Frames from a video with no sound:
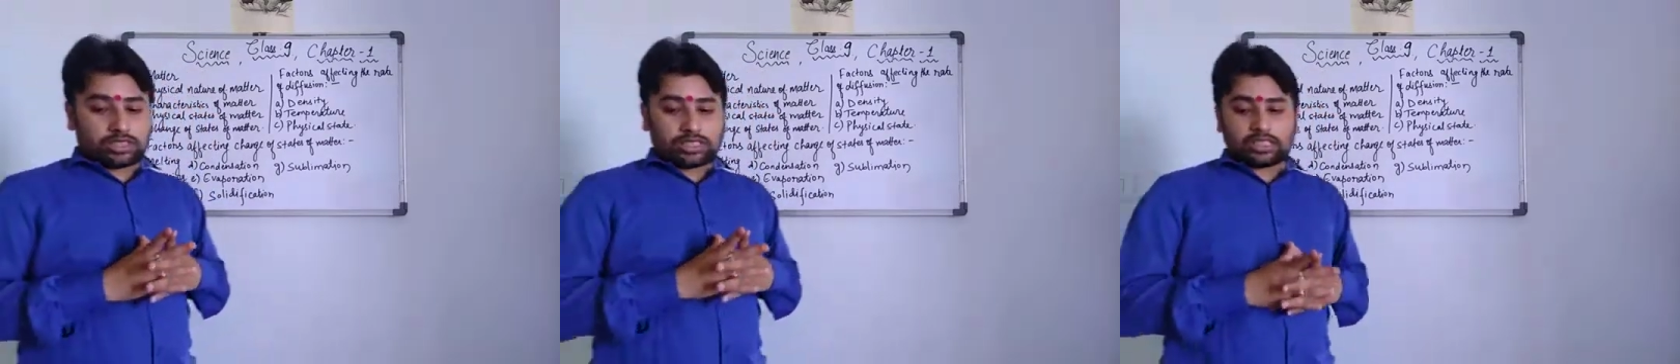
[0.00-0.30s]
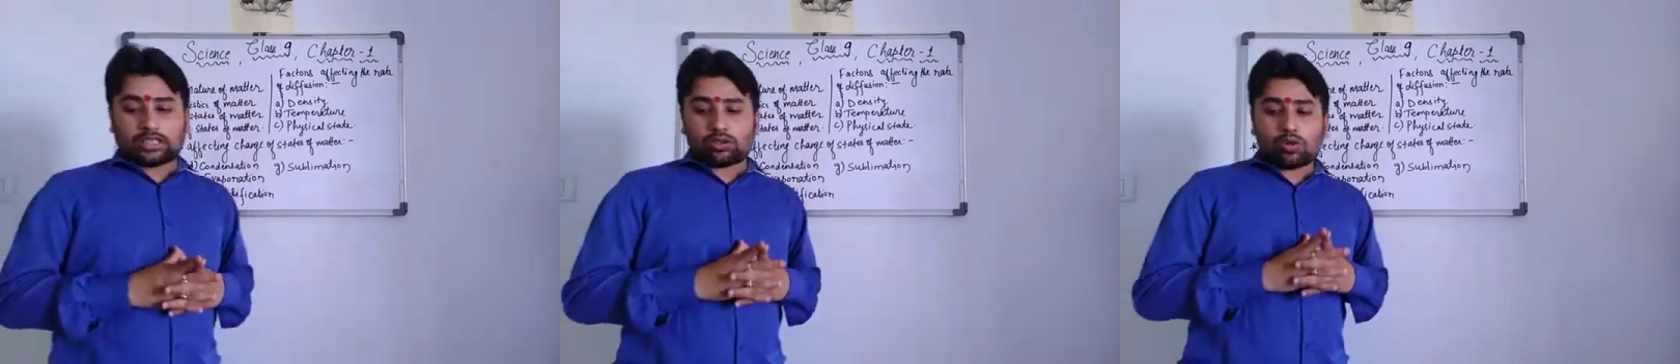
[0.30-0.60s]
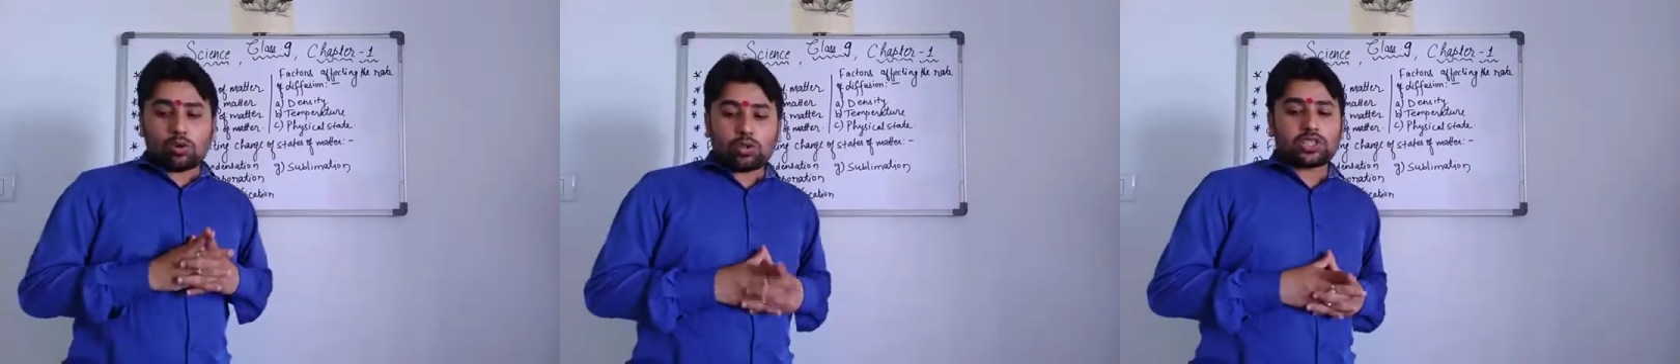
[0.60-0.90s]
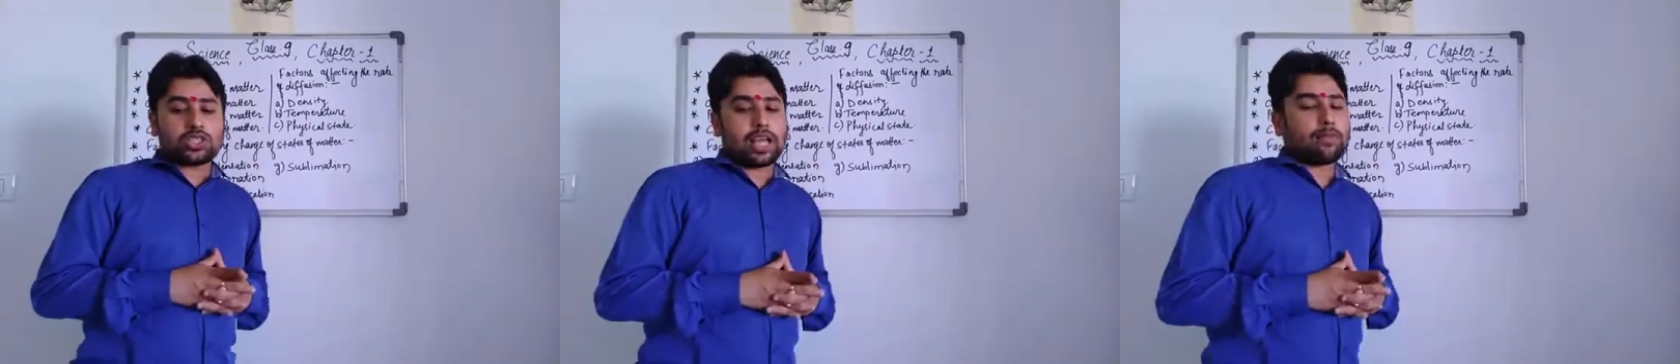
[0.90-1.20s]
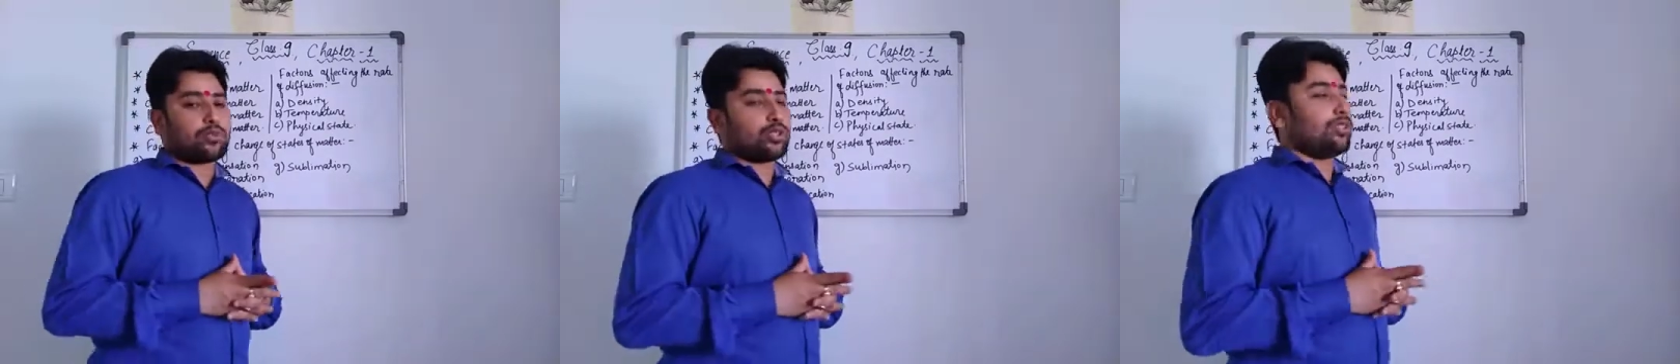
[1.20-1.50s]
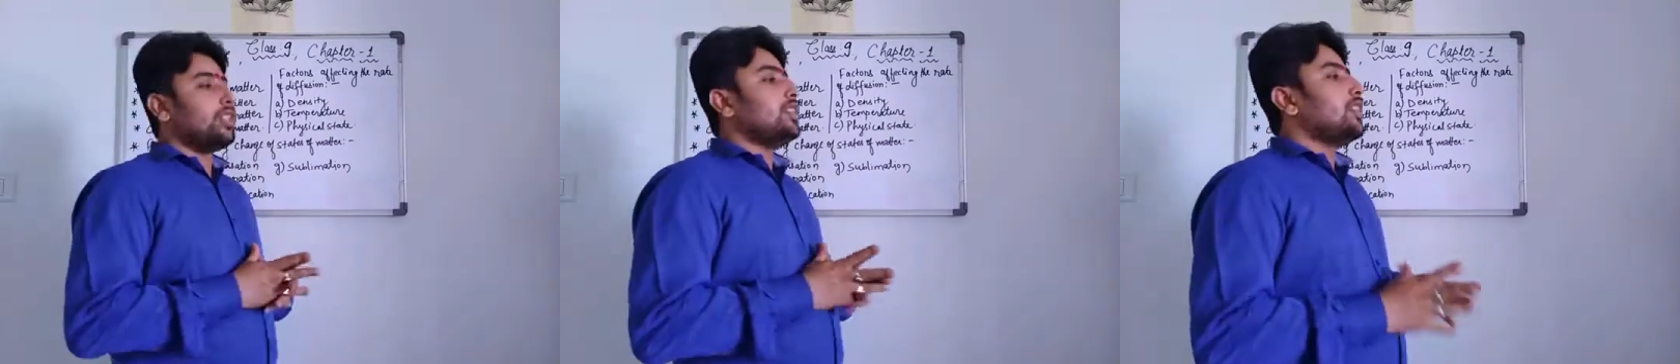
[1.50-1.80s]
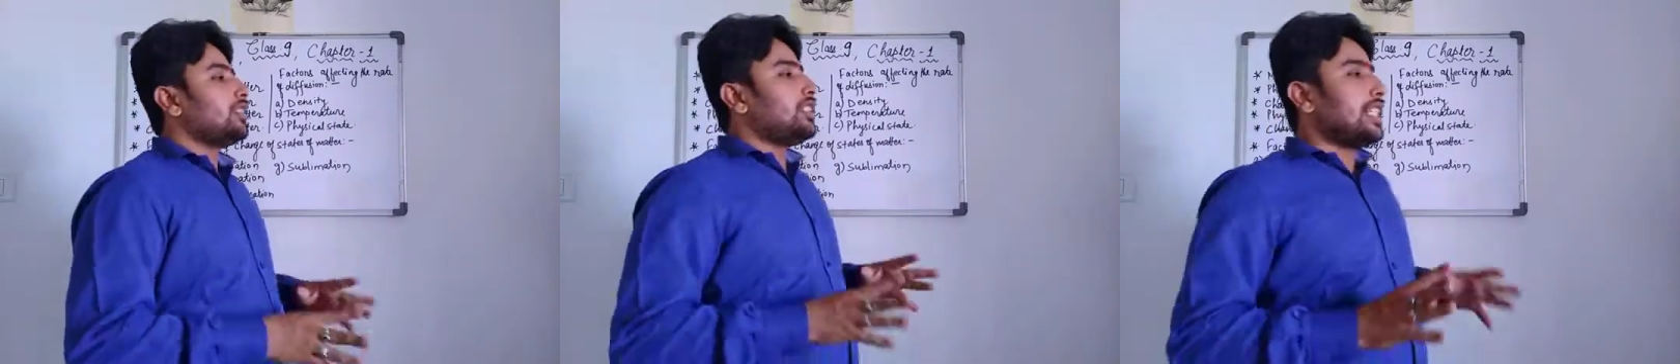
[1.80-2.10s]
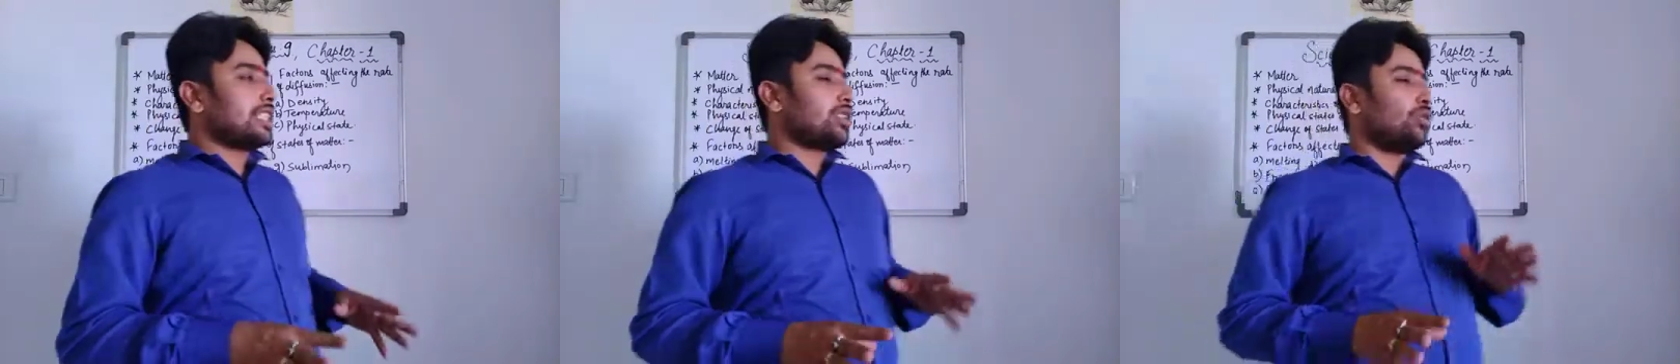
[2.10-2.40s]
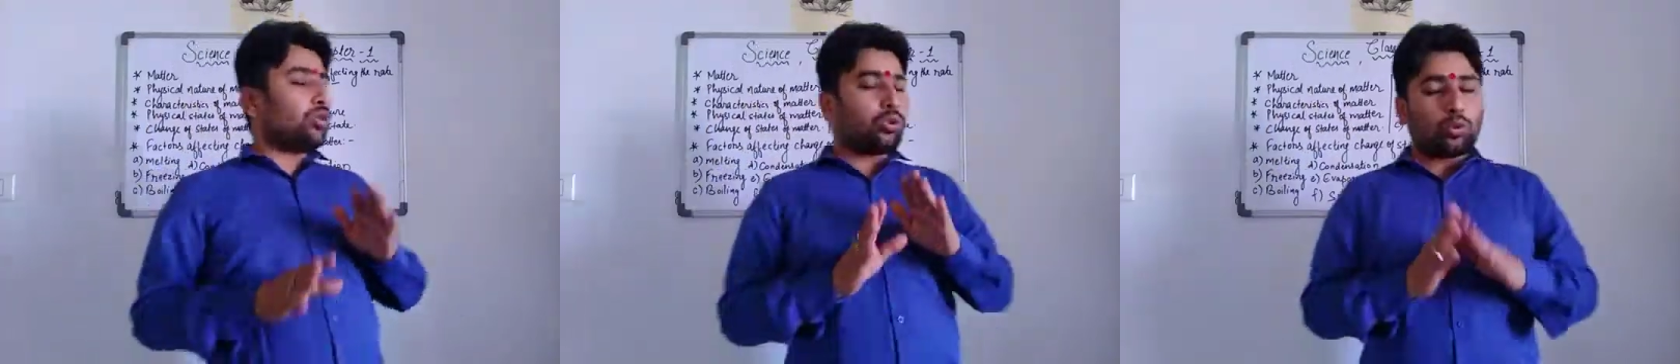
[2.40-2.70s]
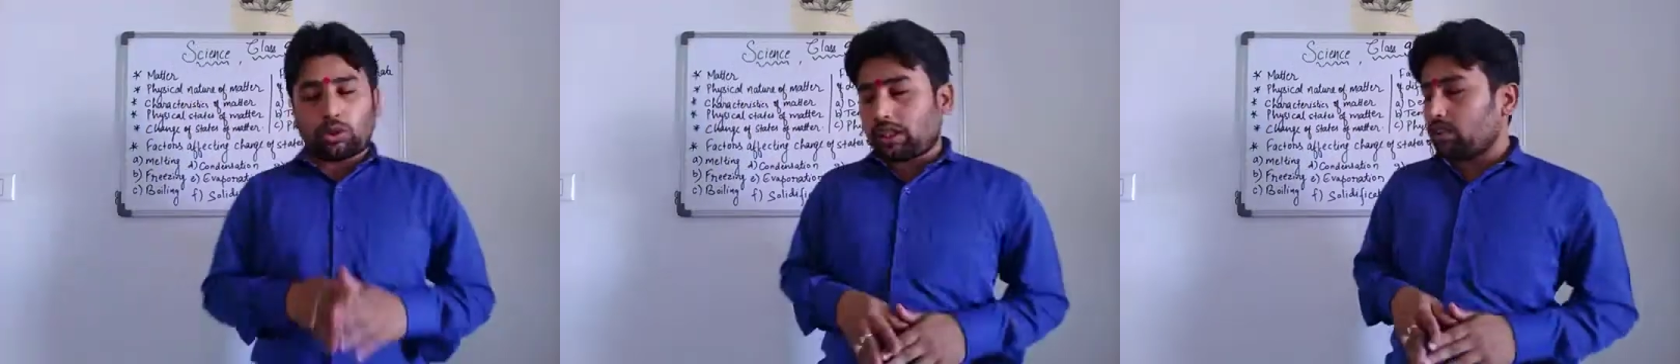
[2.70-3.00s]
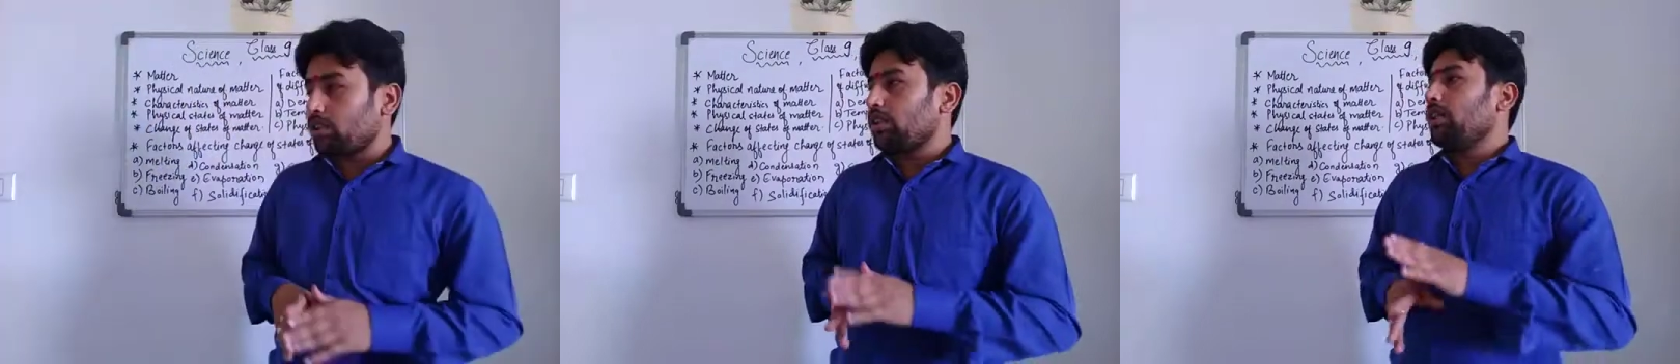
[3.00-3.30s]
In this whole chapter, just go through it.